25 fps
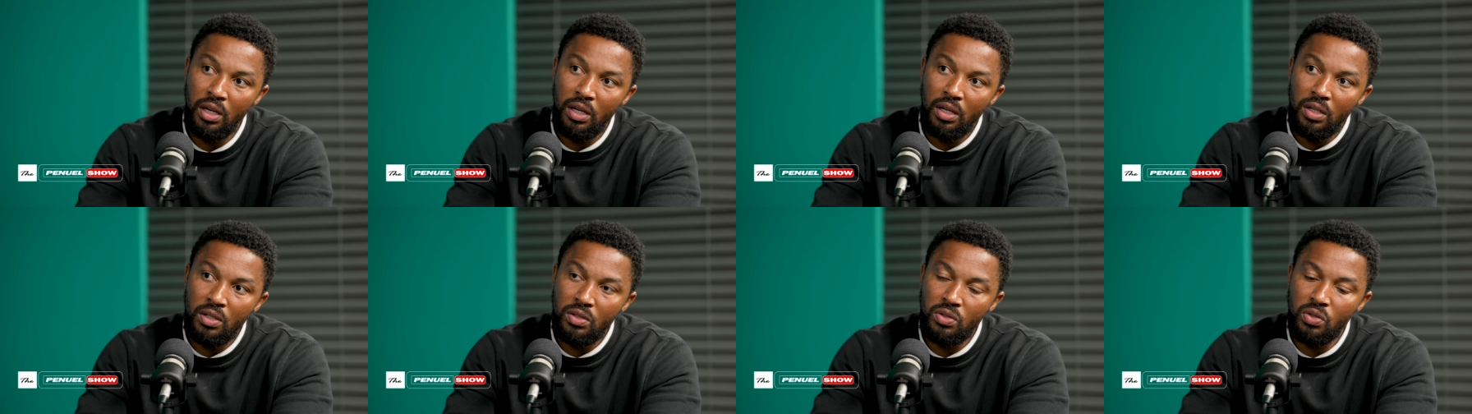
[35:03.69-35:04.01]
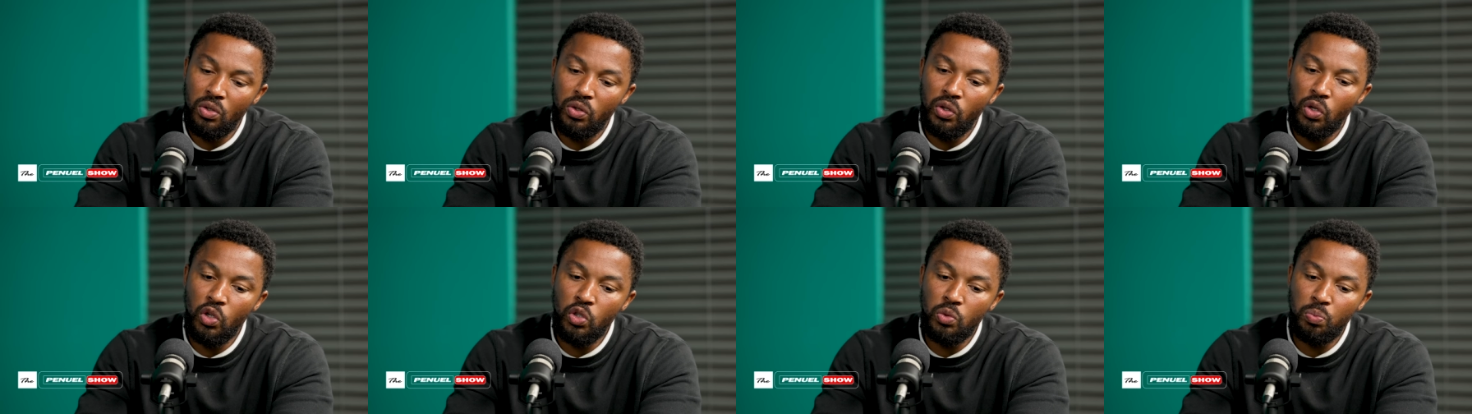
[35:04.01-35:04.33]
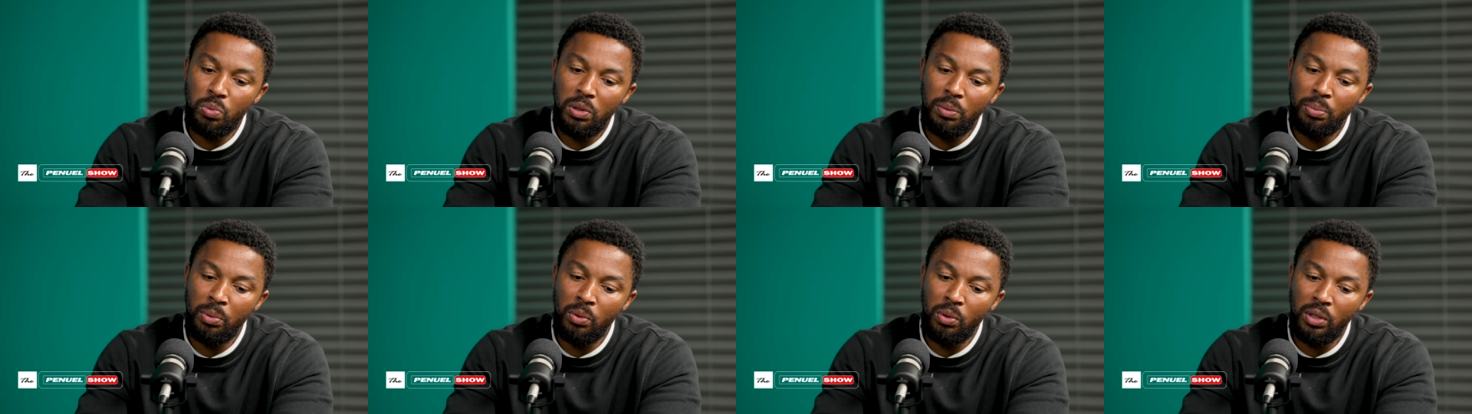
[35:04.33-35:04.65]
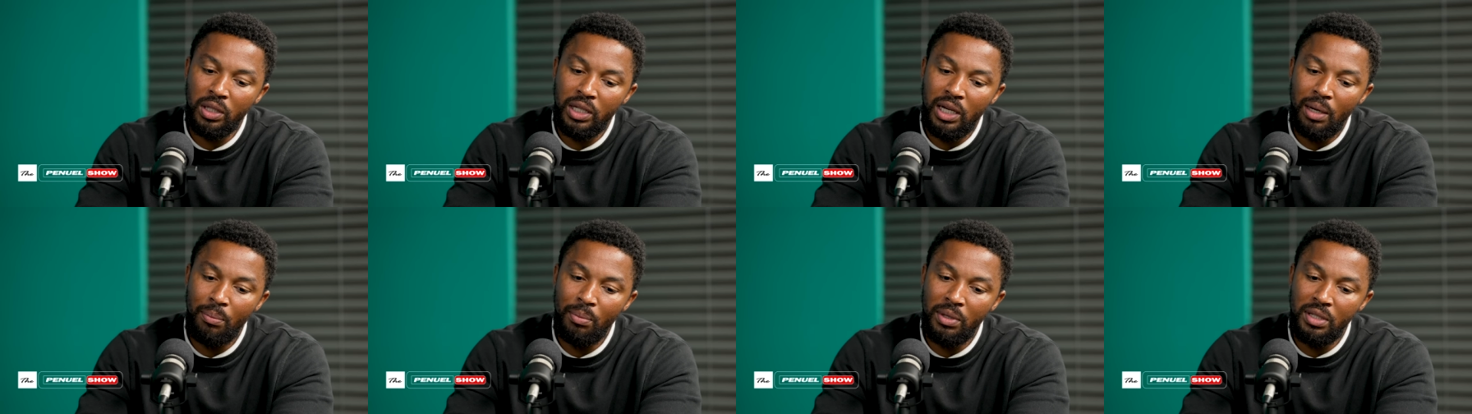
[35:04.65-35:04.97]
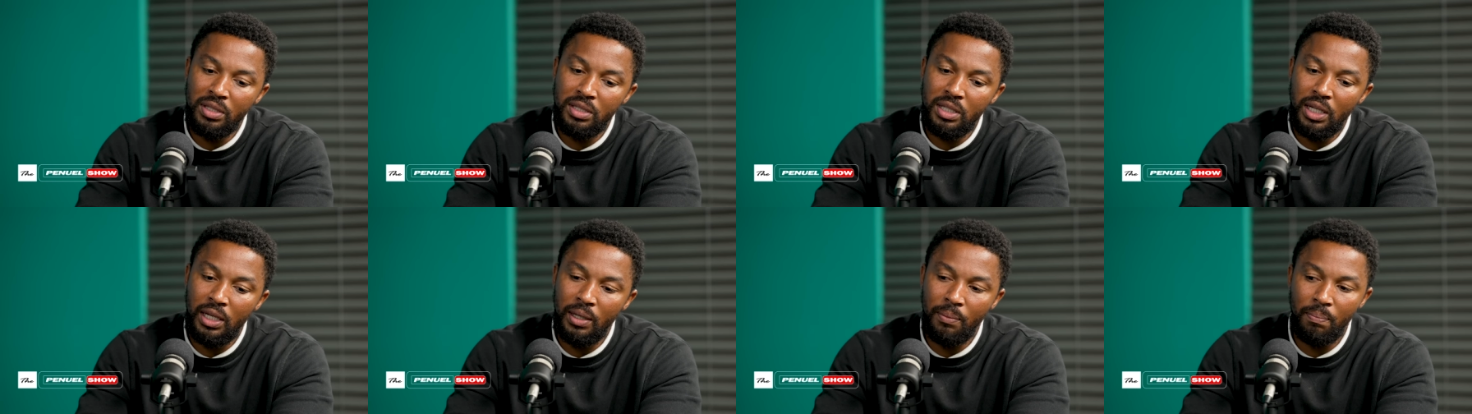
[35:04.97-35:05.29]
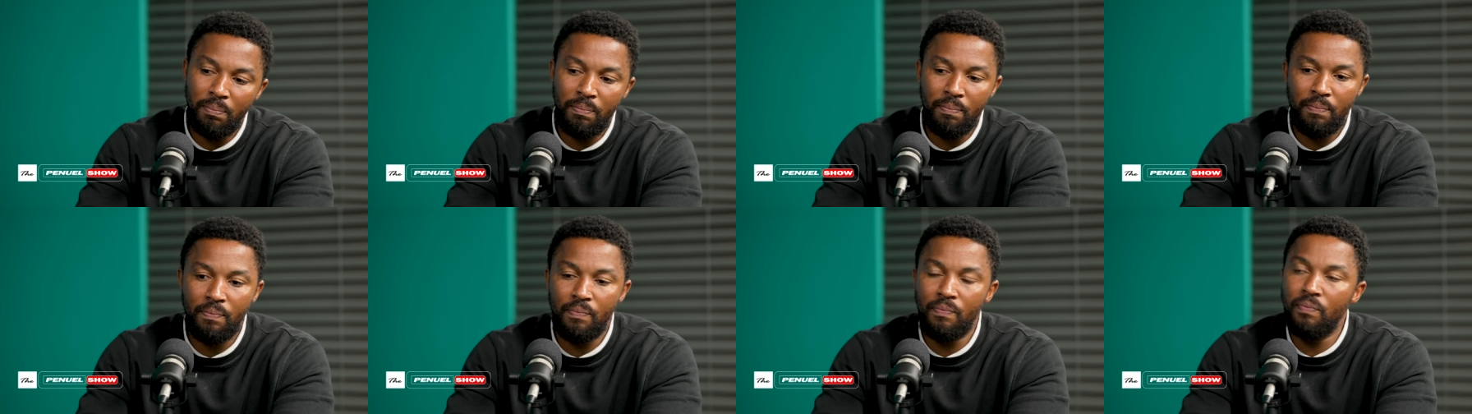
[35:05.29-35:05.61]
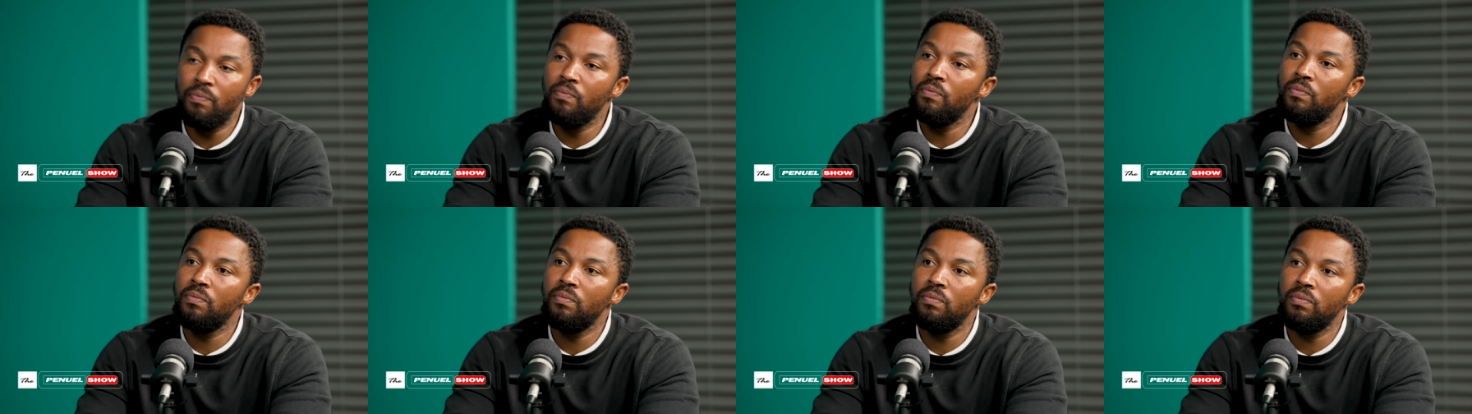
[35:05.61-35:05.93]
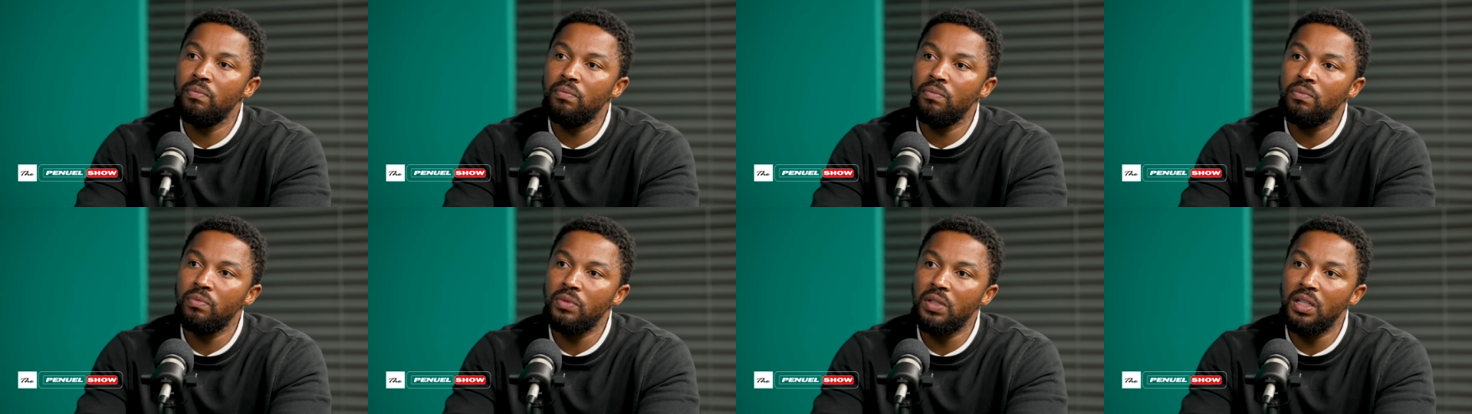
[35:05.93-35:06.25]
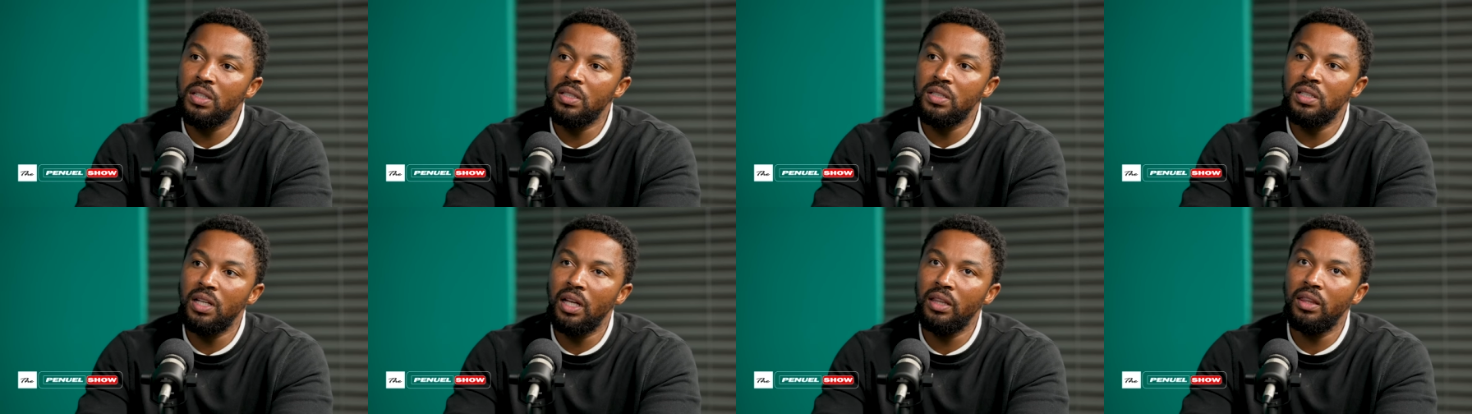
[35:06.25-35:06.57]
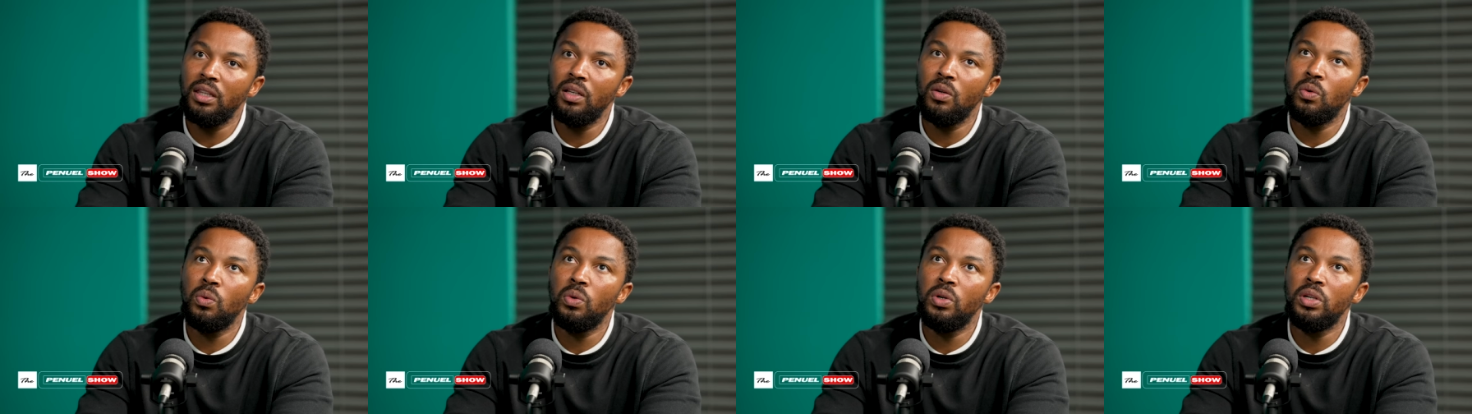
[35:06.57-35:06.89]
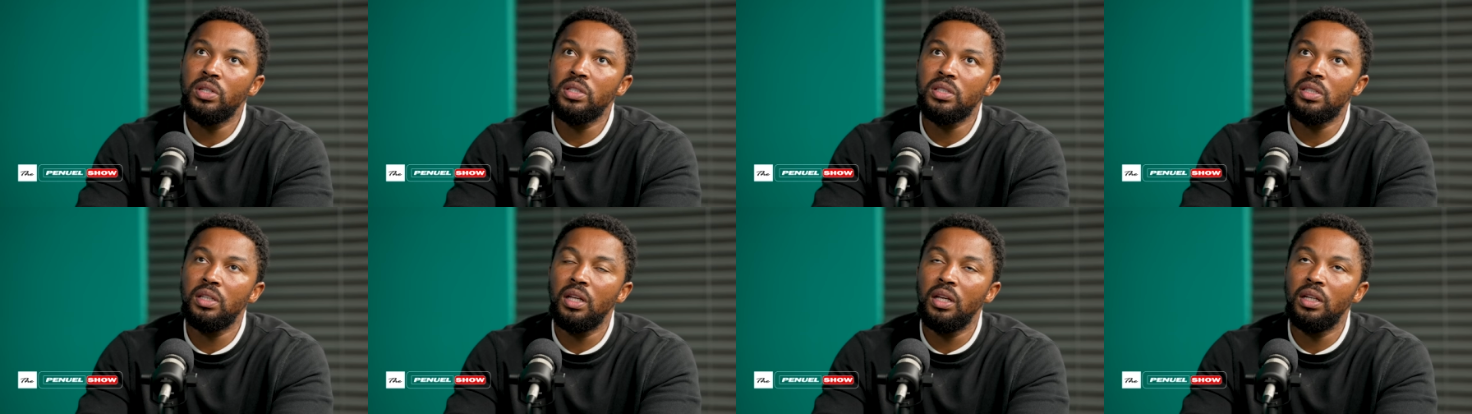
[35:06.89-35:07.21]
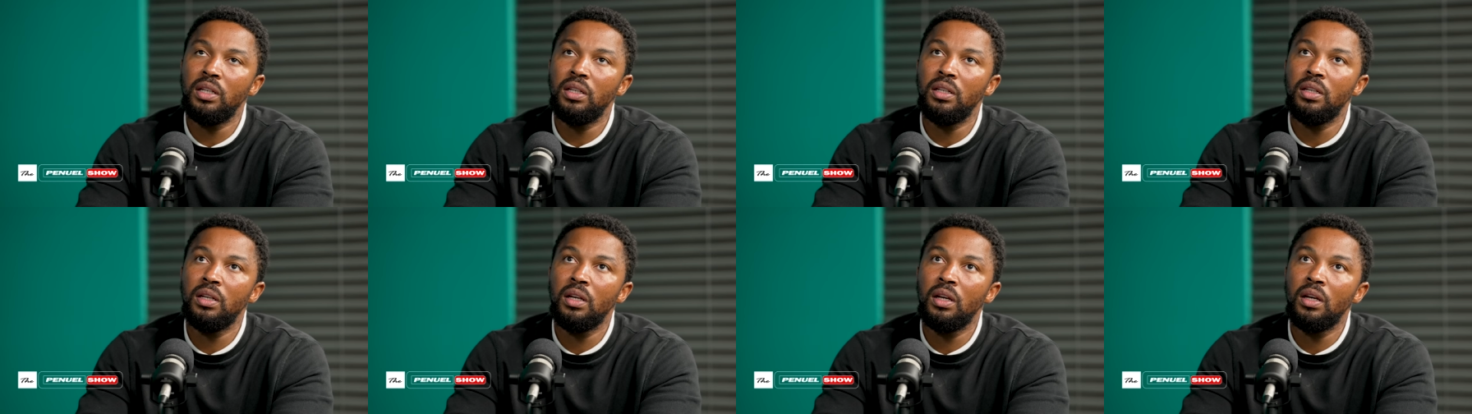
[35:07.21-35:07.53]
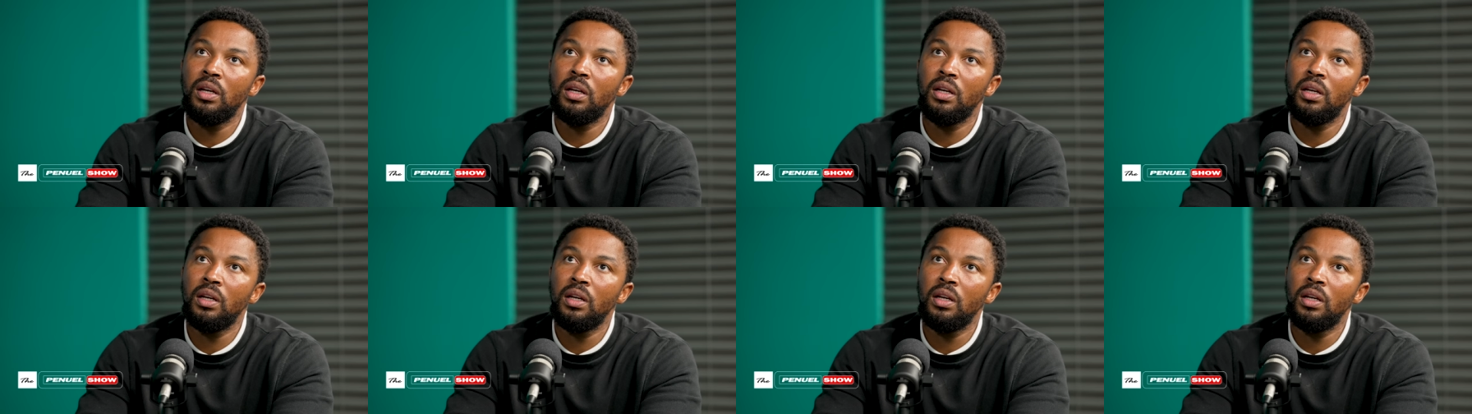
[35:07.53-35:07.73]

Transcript: Mm. So those people will come and say, mm-mm, there's nothing worse than